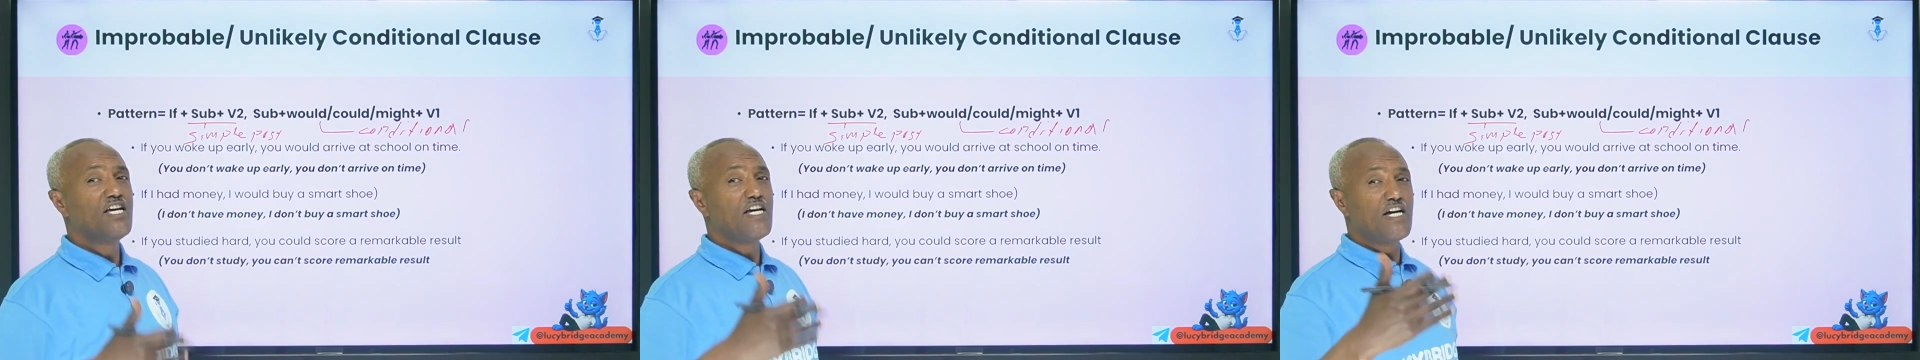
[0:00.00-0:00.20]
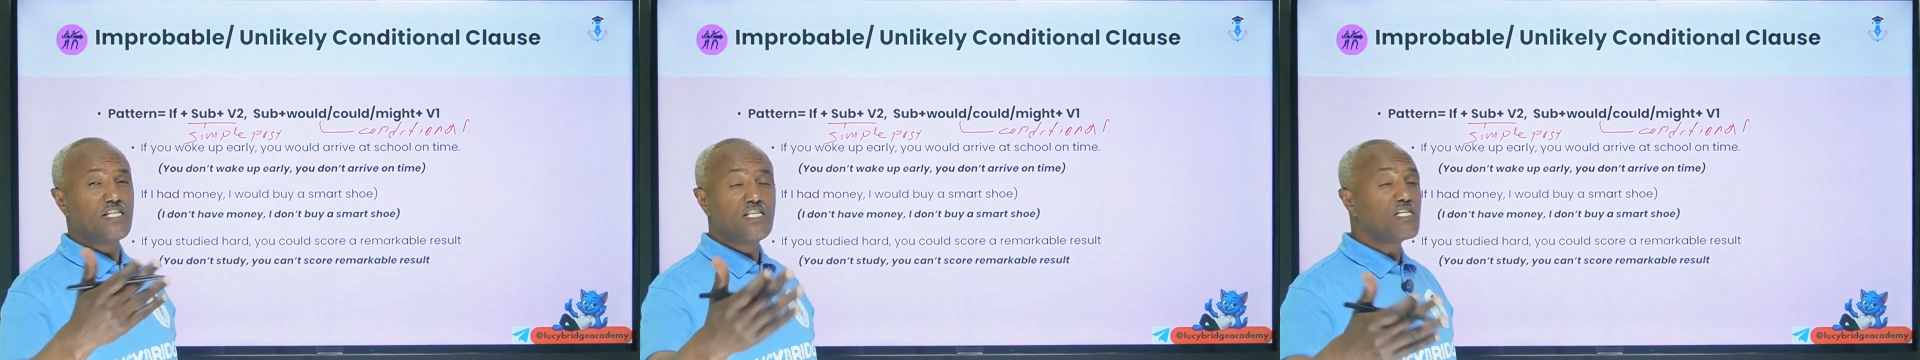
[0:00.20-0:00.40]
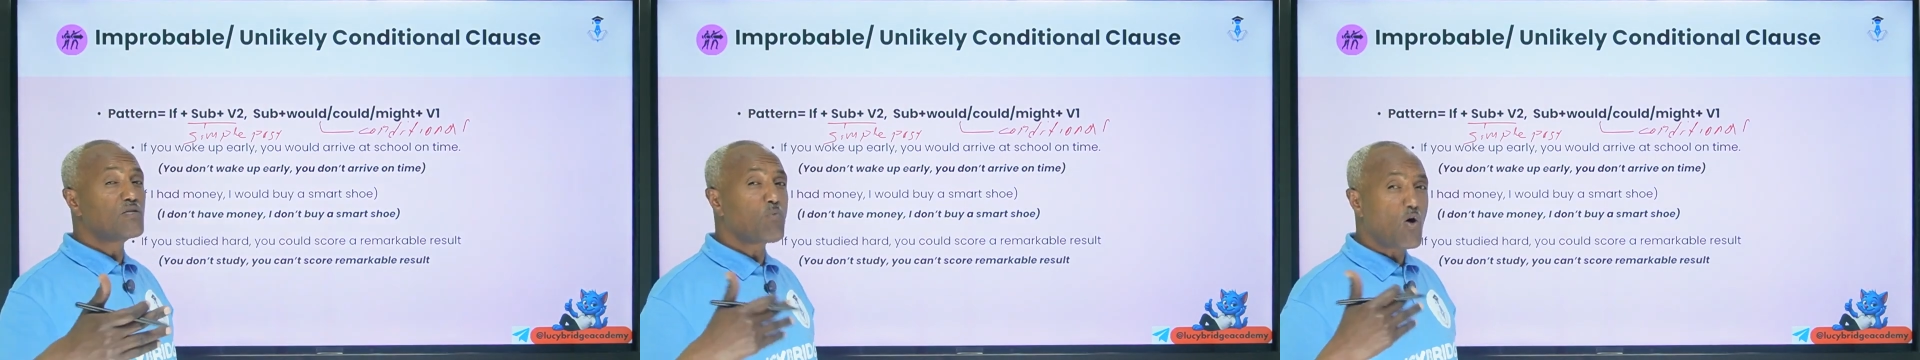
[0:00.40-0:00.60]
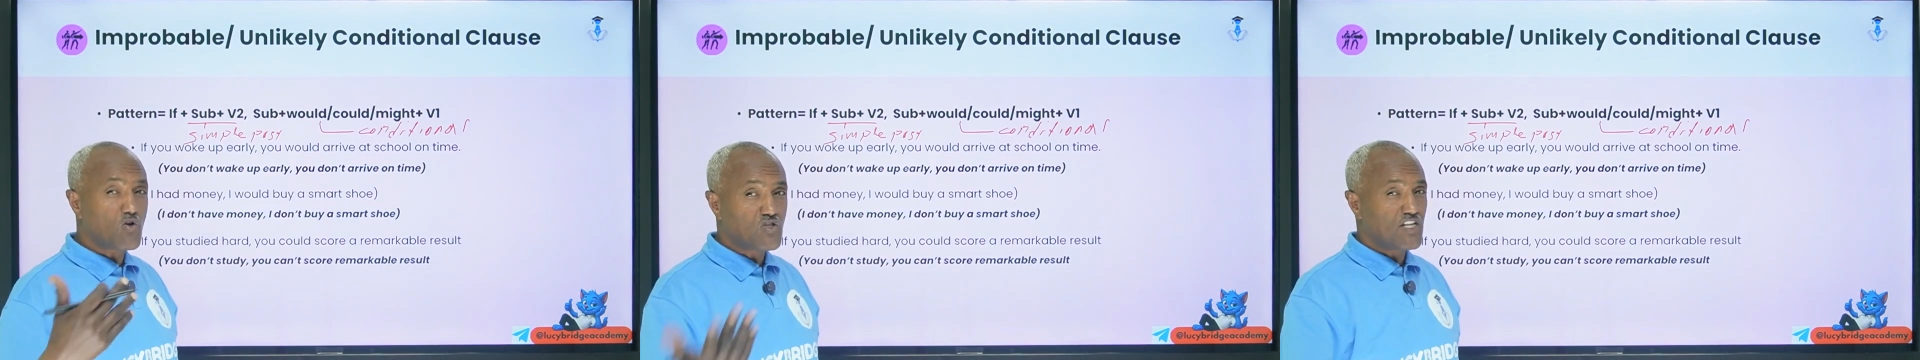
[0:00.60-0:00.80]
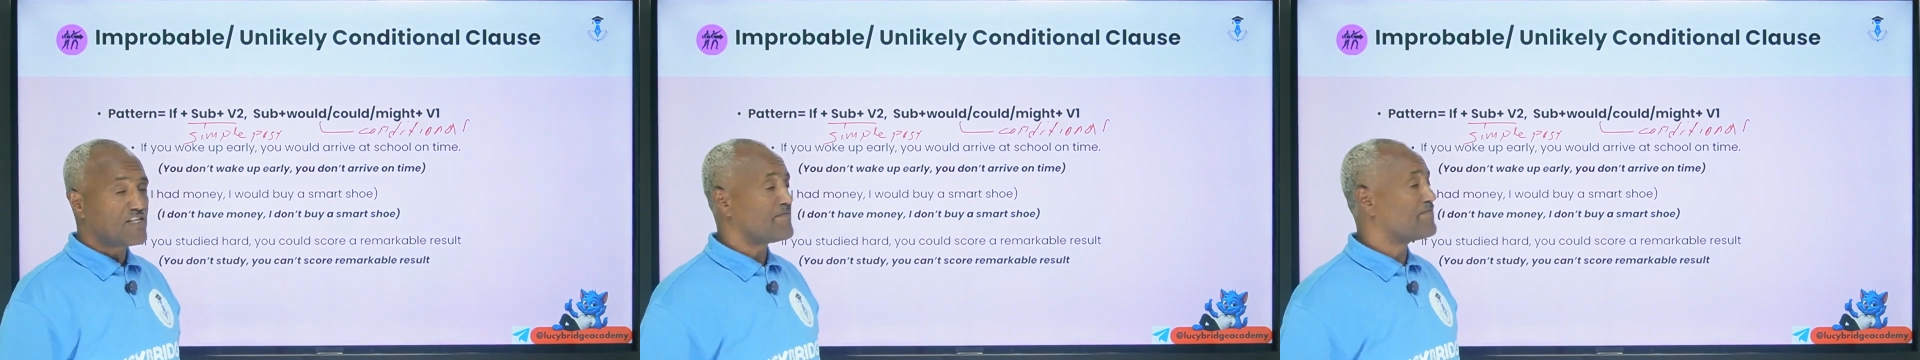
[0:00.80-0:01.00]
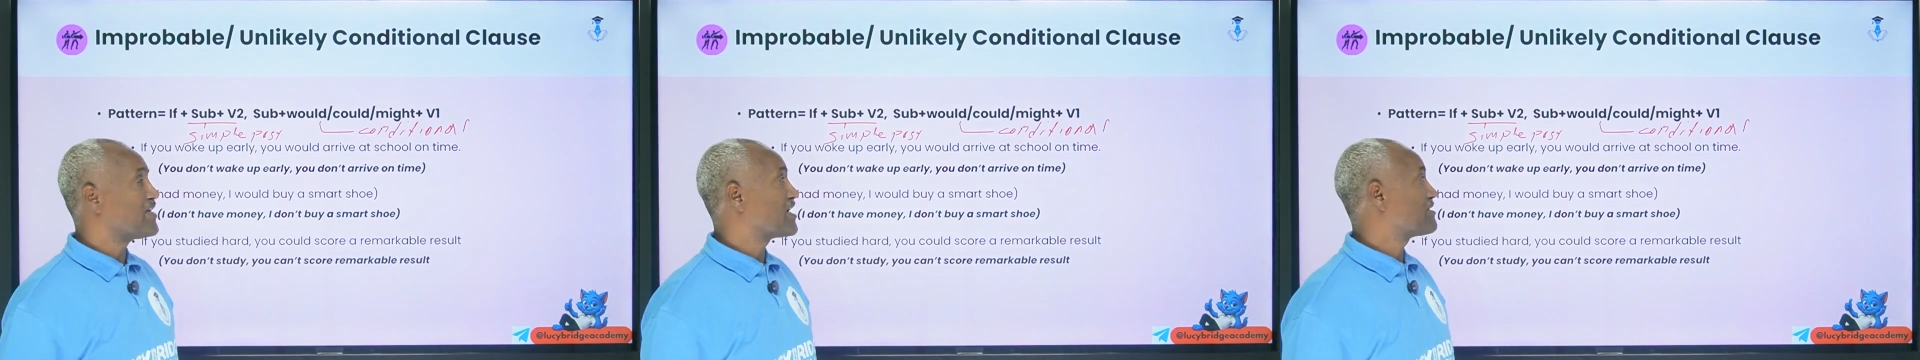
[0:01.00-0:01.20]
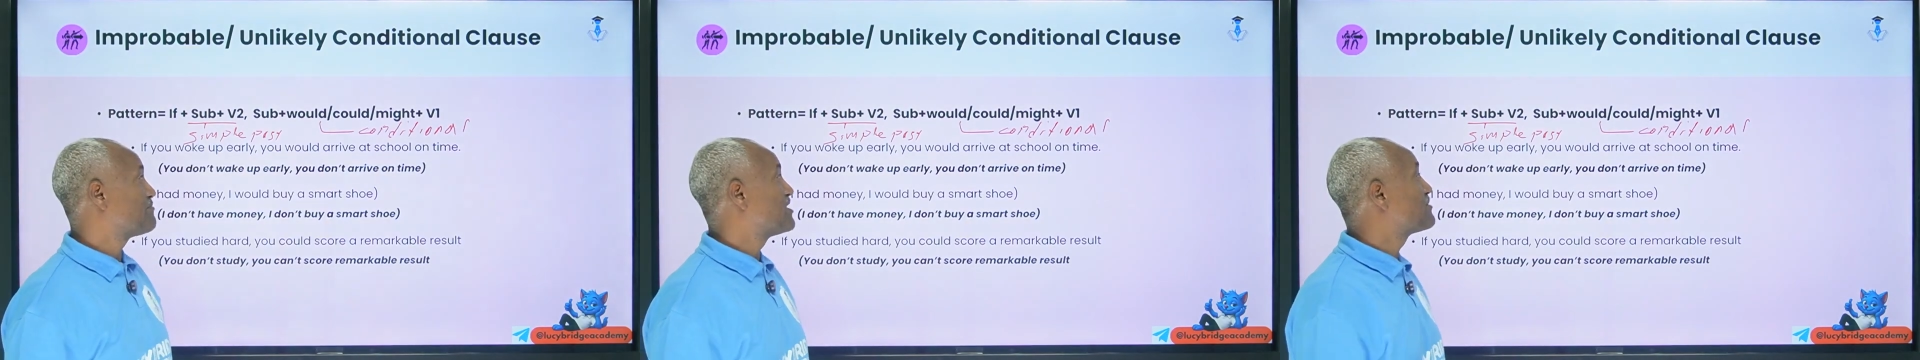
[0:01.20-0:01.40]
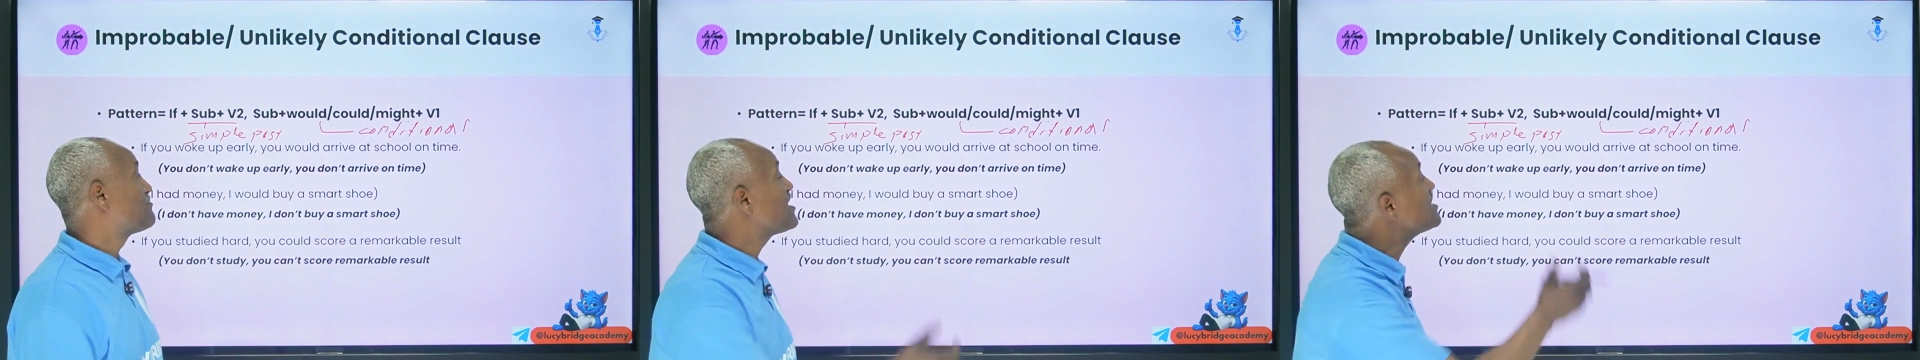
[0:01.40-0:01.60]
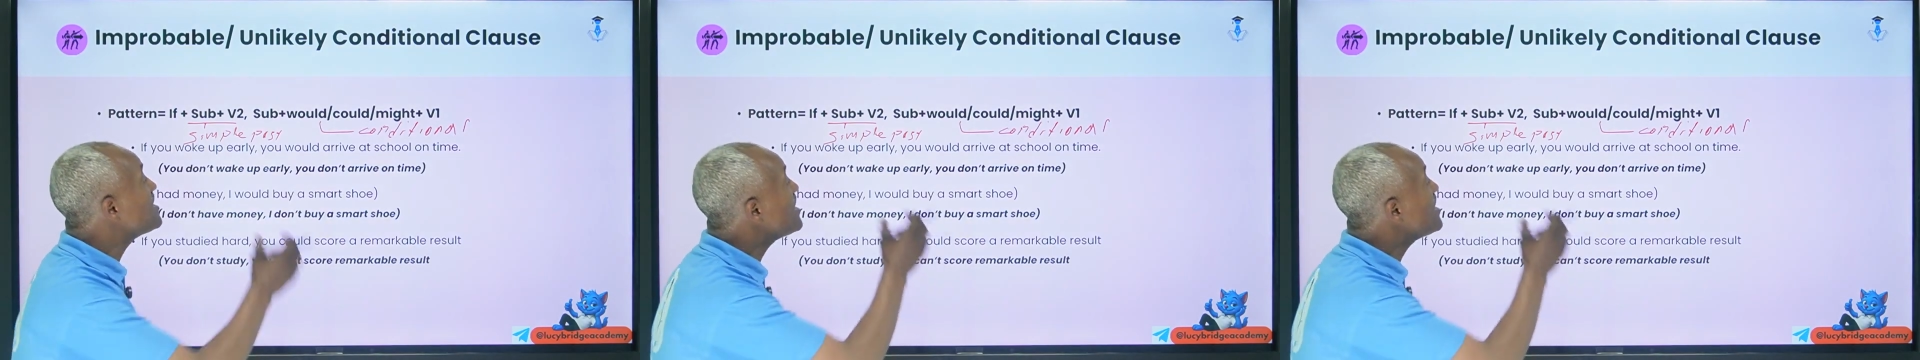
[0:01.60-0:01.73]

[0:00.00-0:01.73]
it is positive, that means. But